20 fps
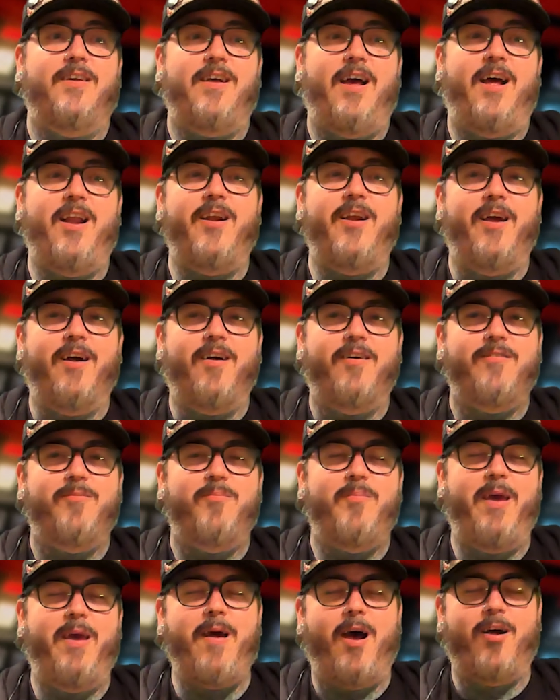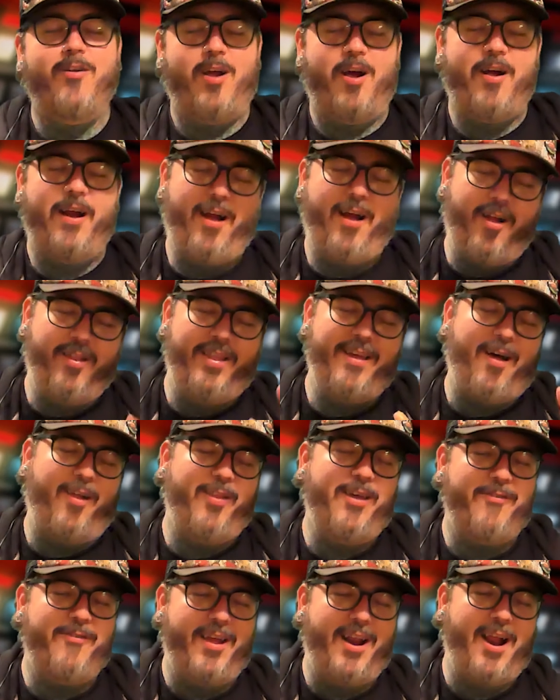I don't know. Maybe all right, I'll
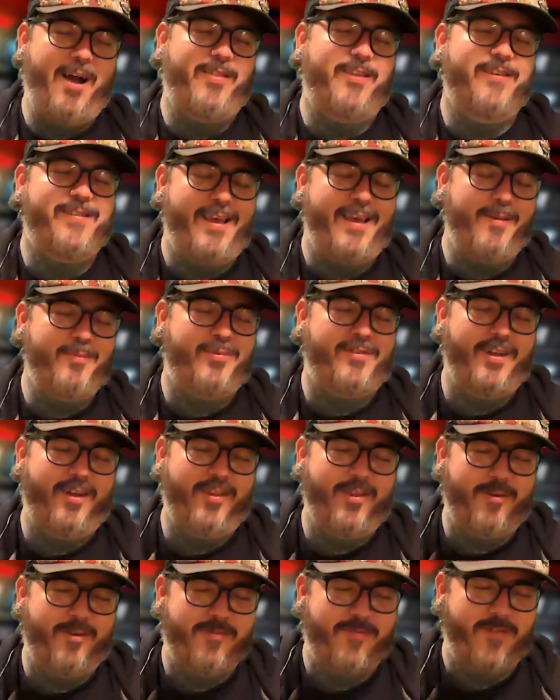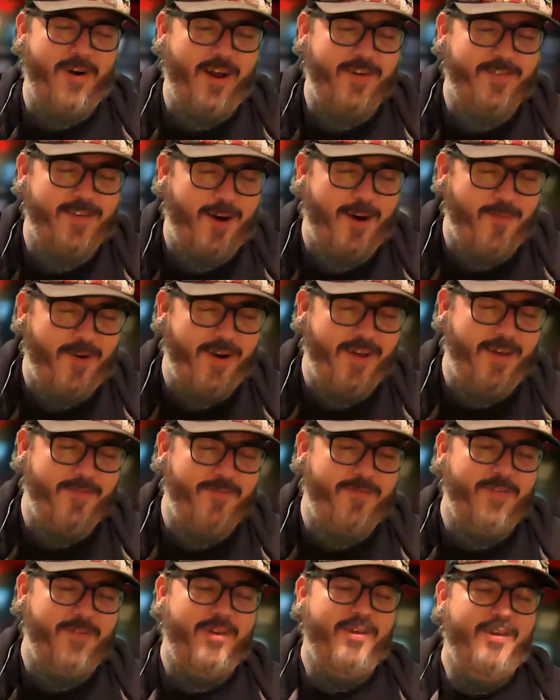leave that out. This game's still a little fresh. I don't want to
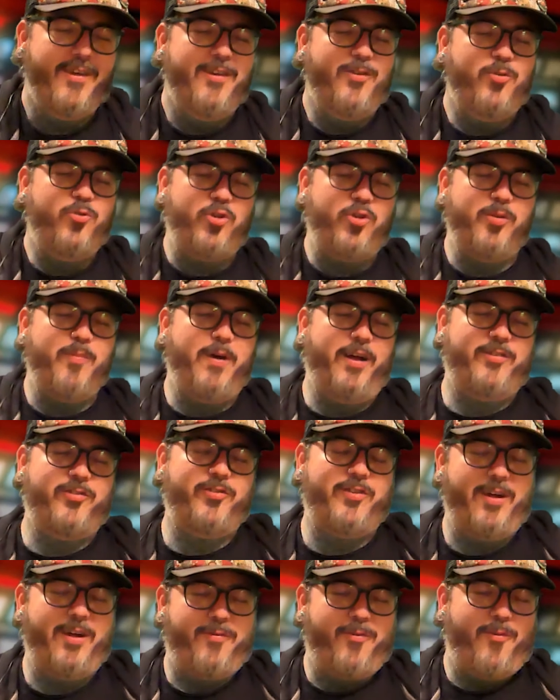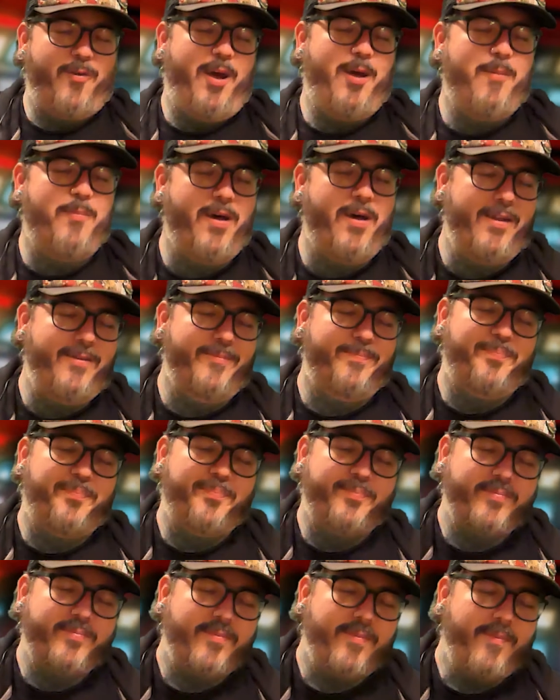give too much stuff away, but
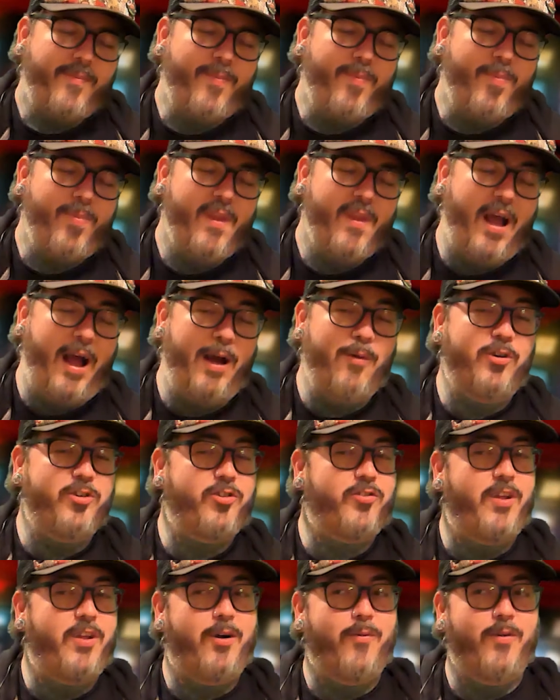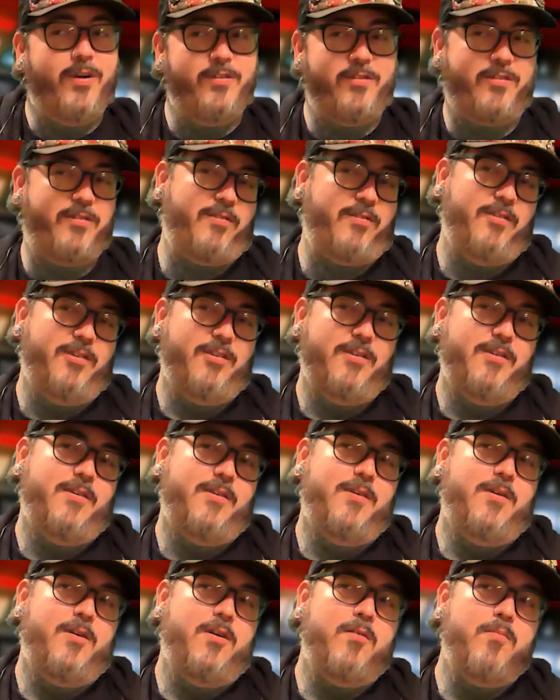I wish there was
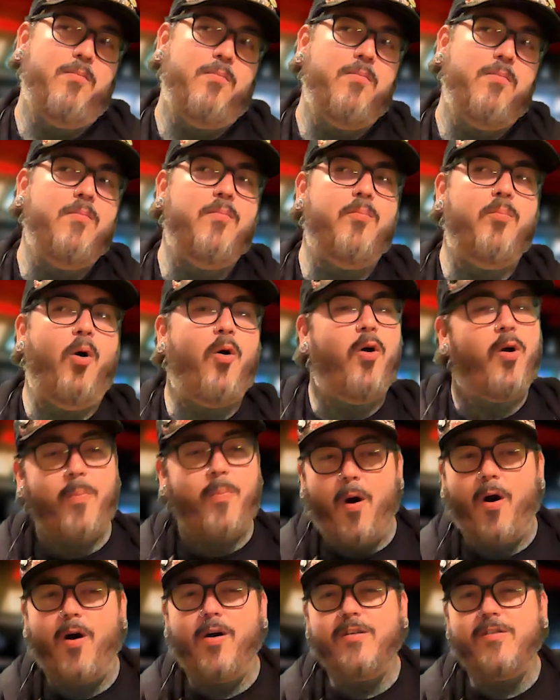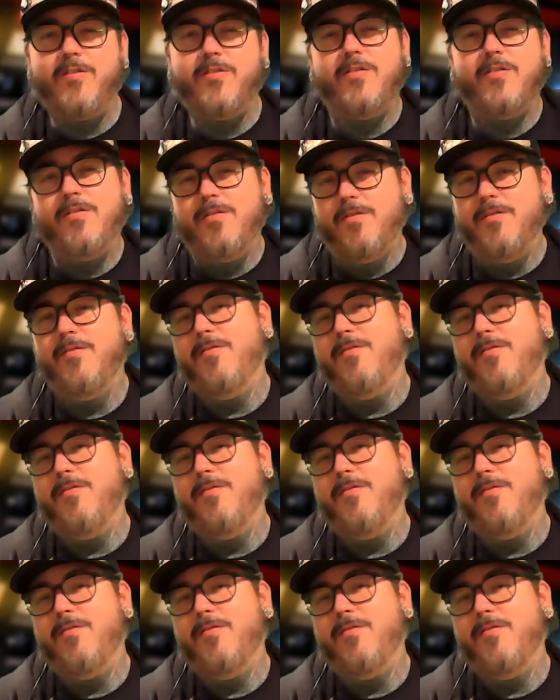more parts,